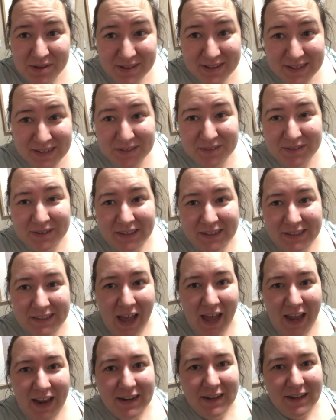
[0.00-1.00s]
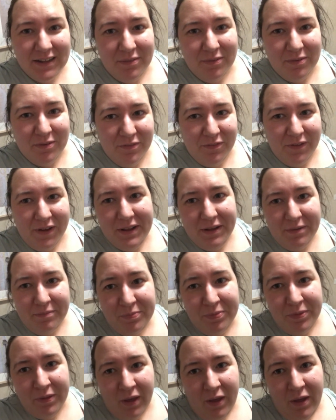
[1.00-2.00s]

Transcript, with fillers: Still really tired because we were feeding him